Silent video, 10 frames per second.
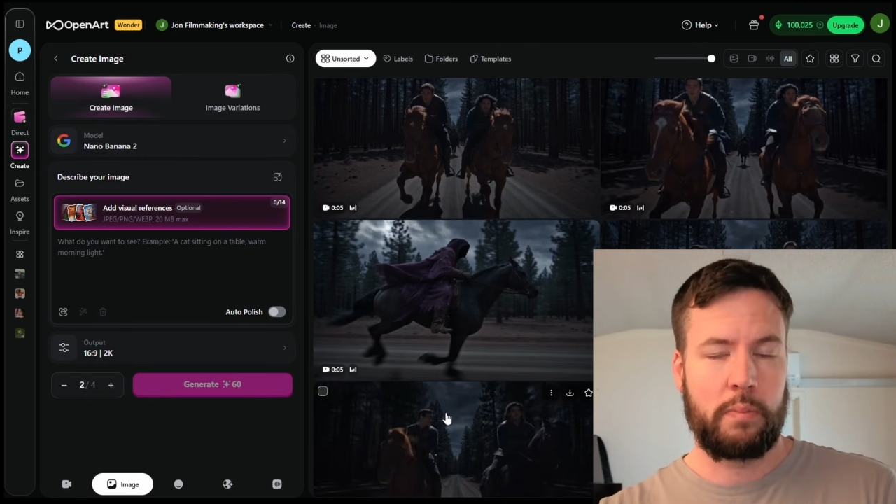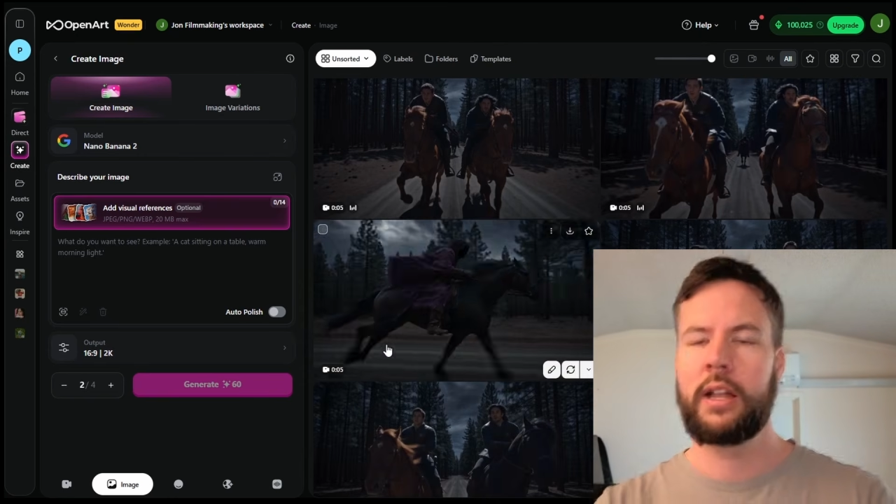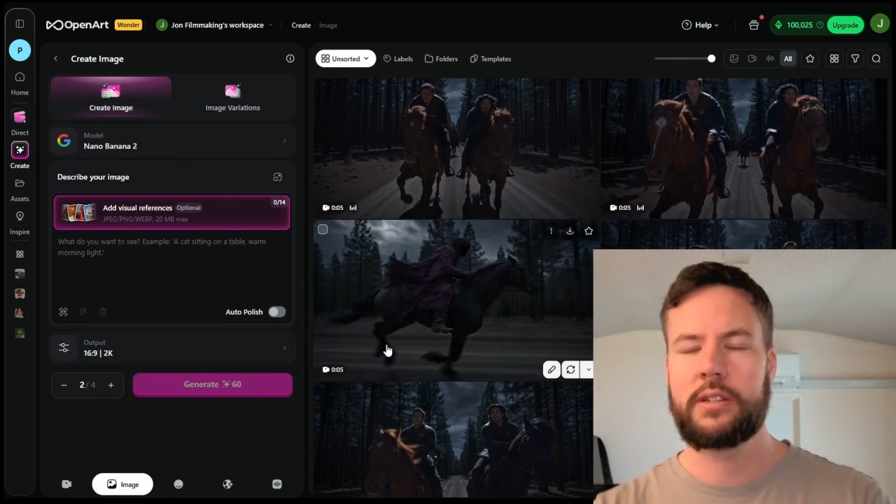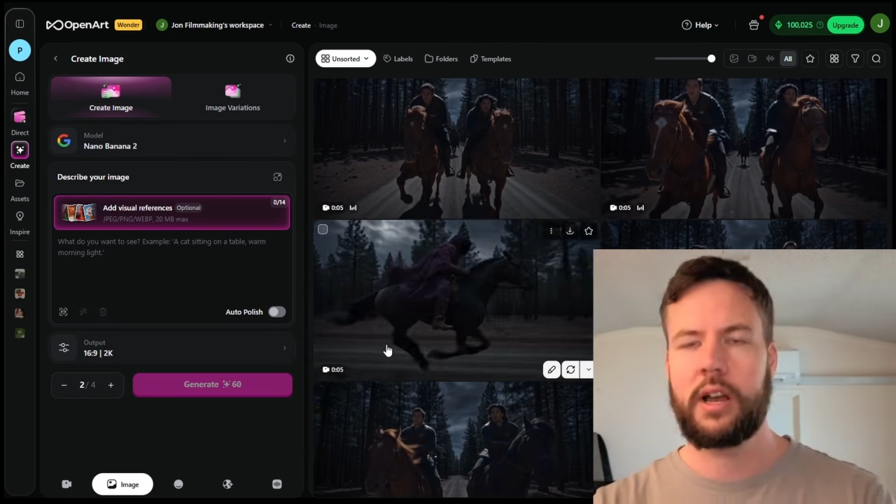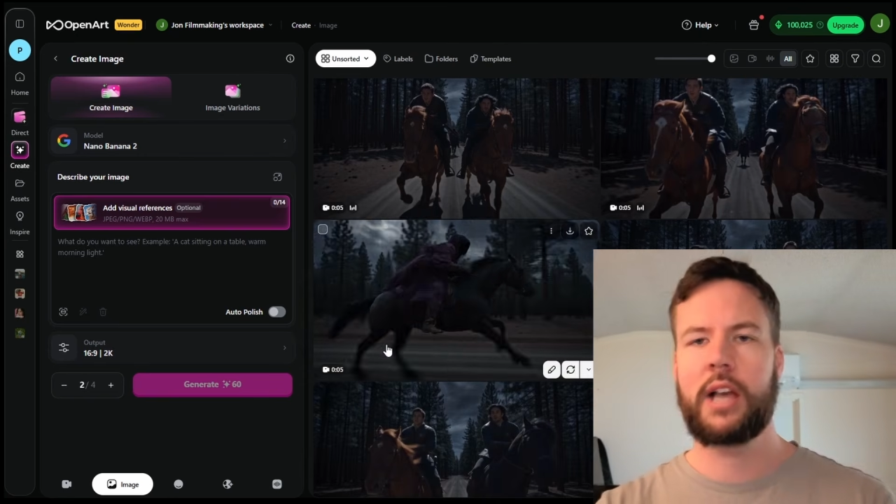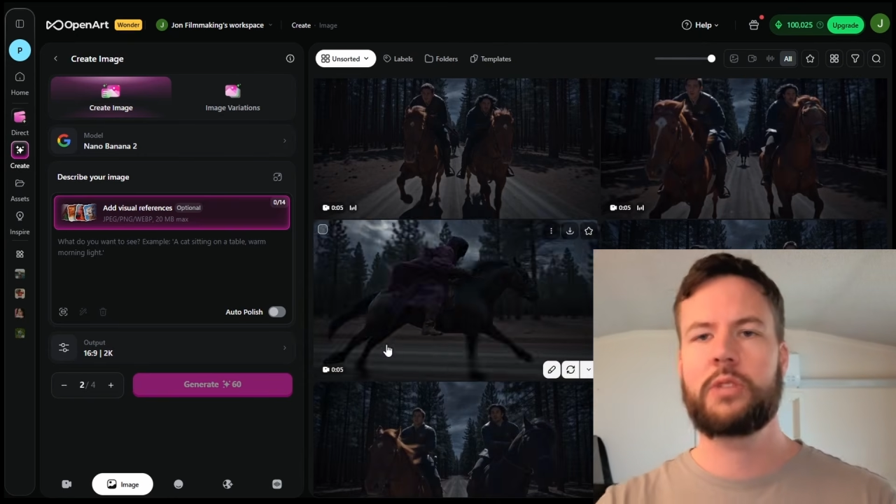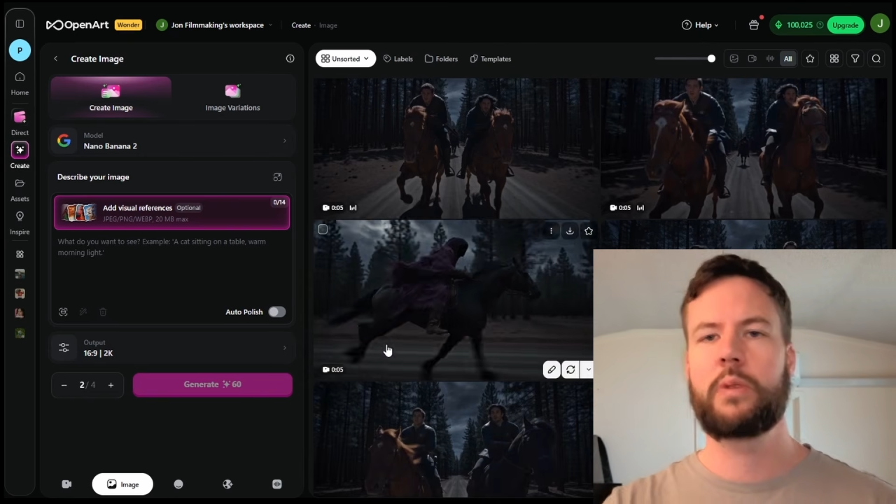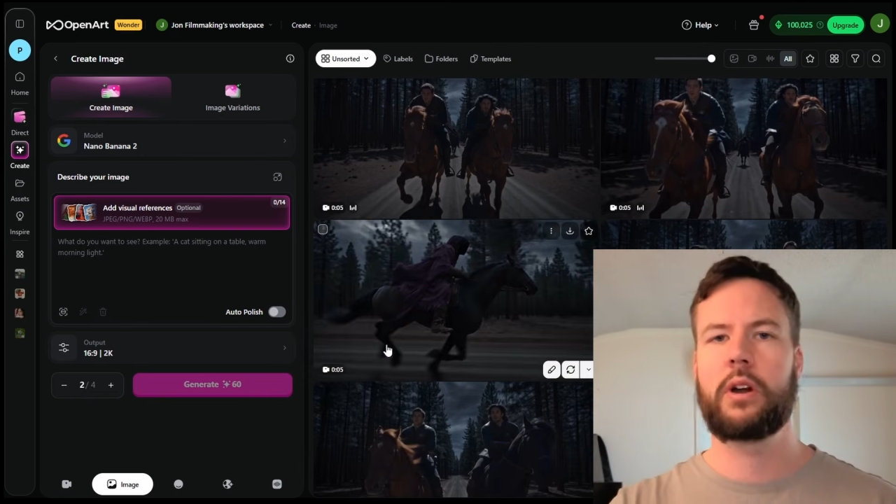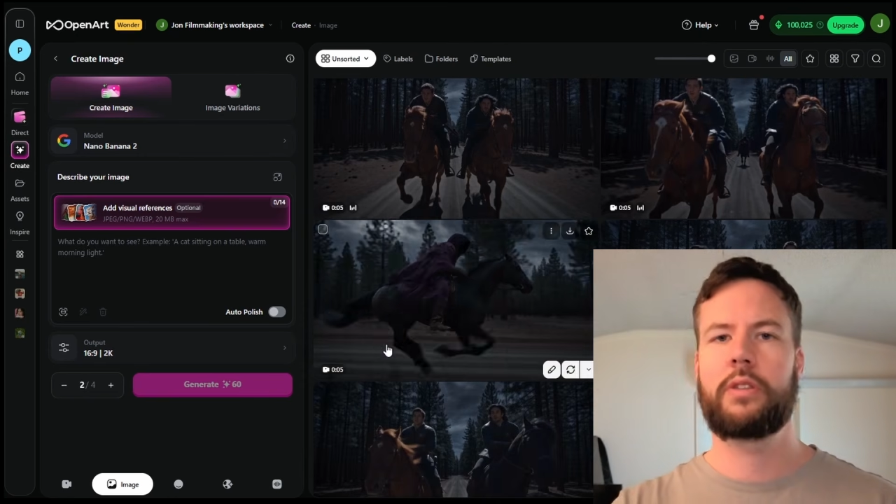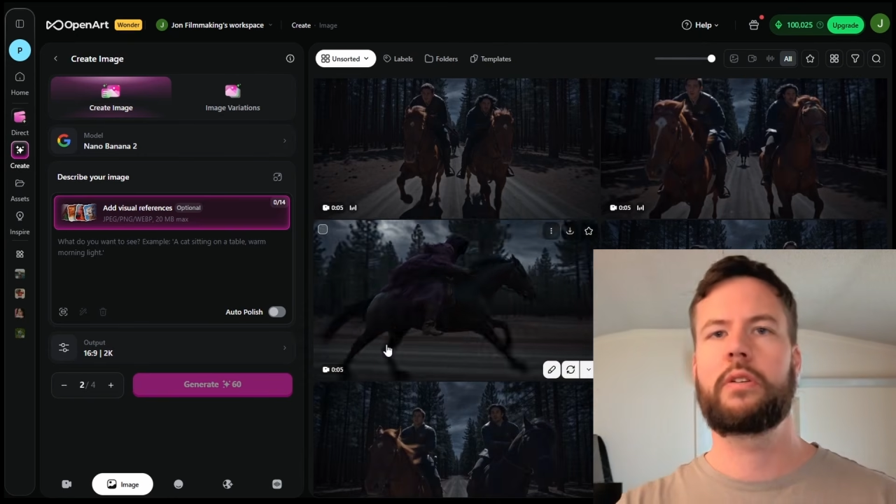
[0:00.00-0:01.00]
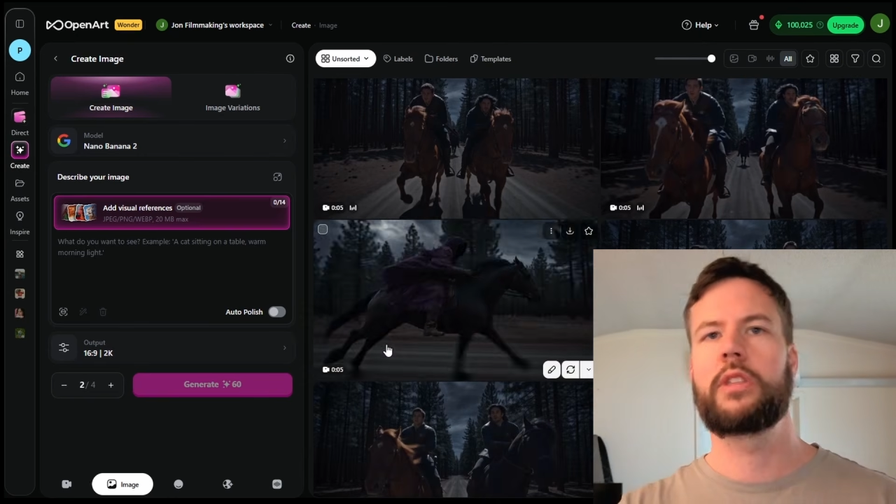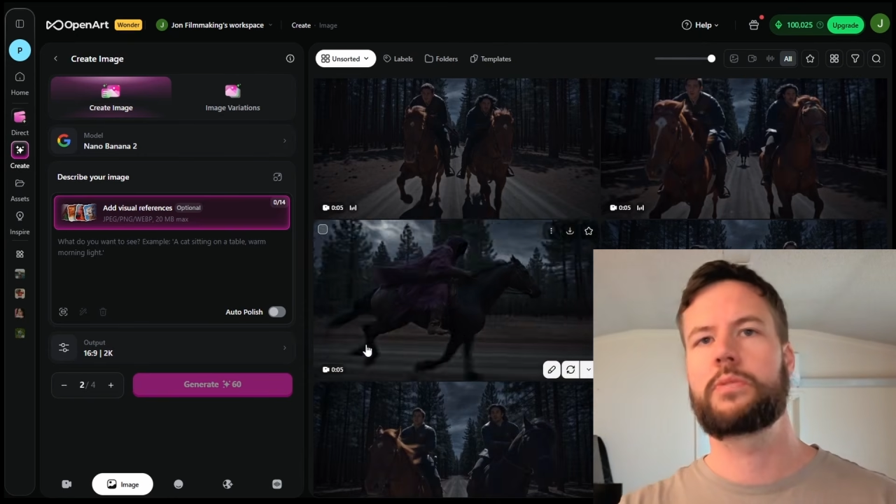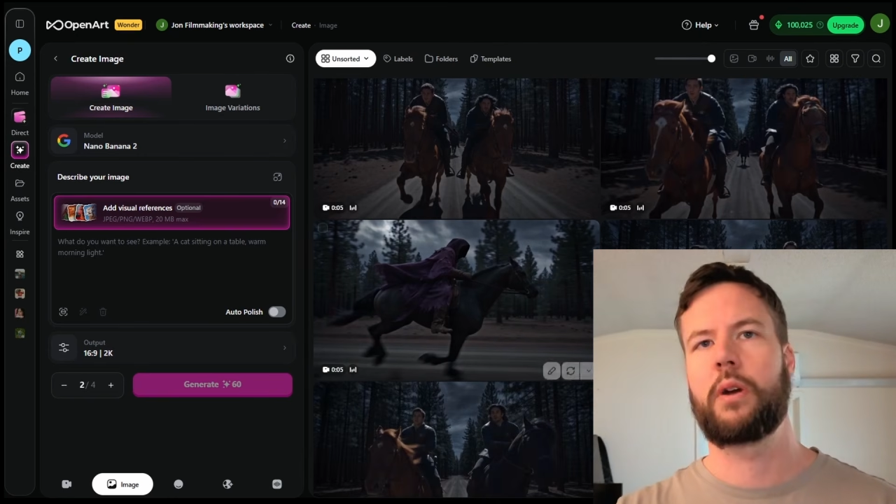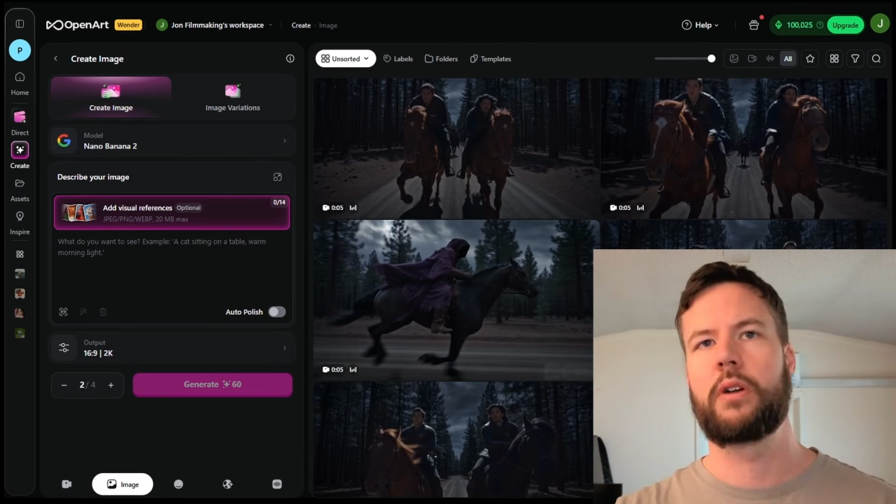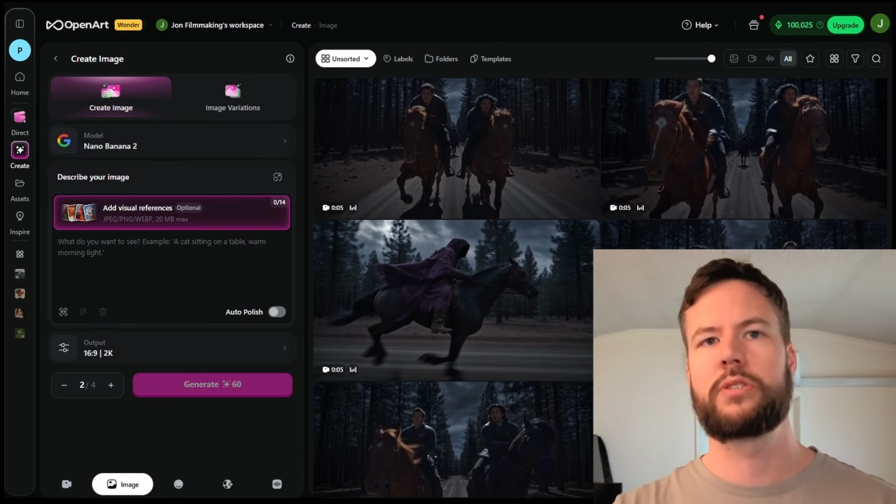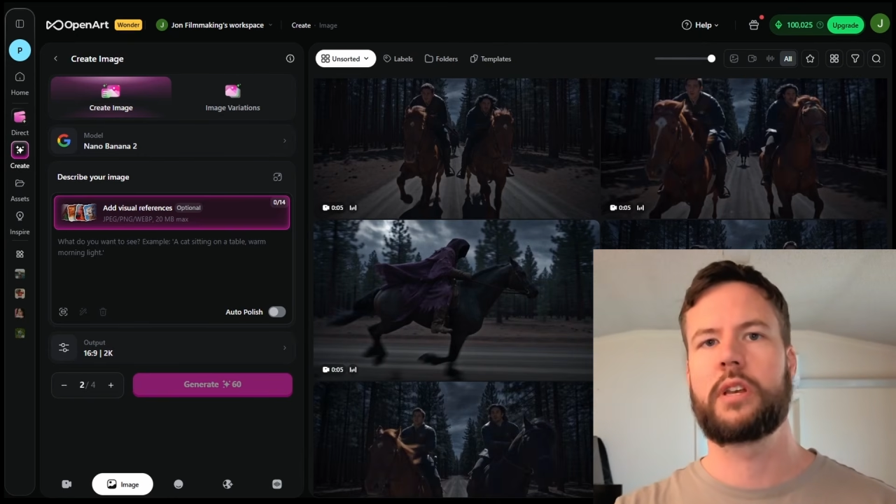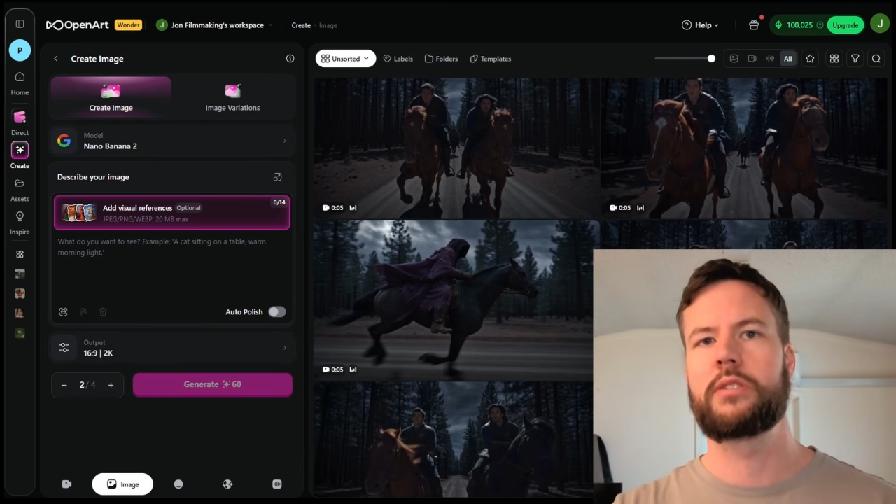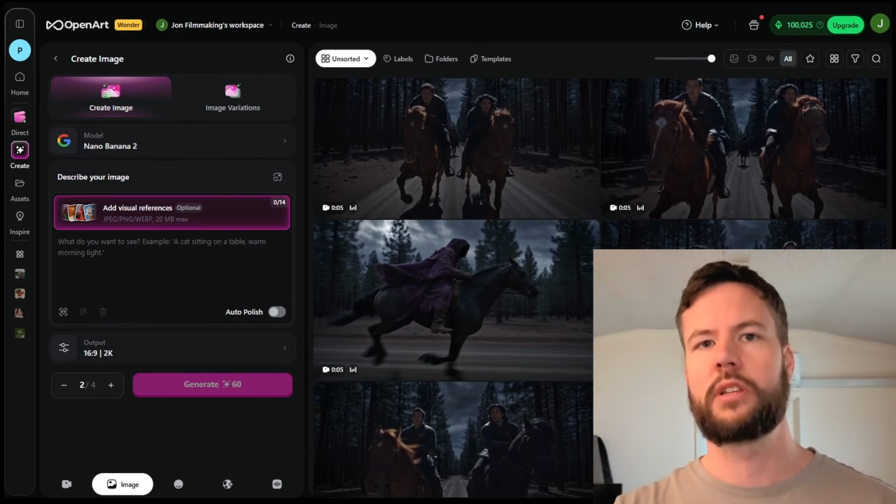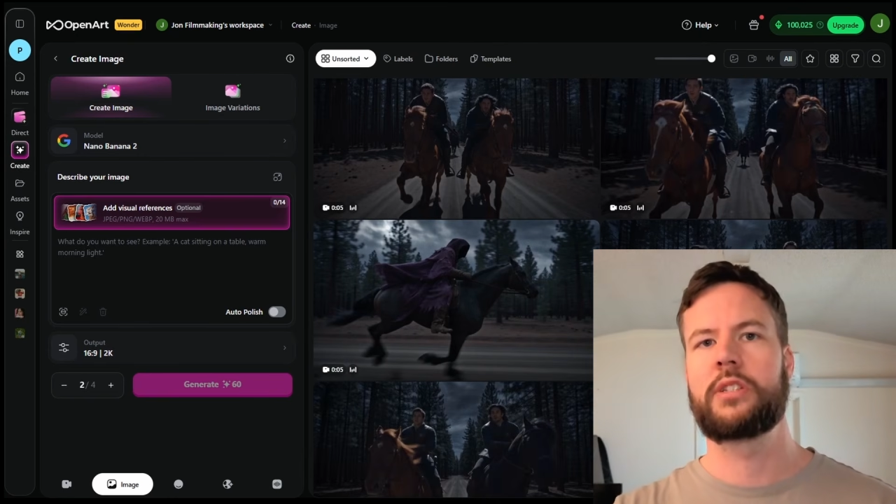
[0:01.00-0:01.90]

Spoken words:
And as we go through this process,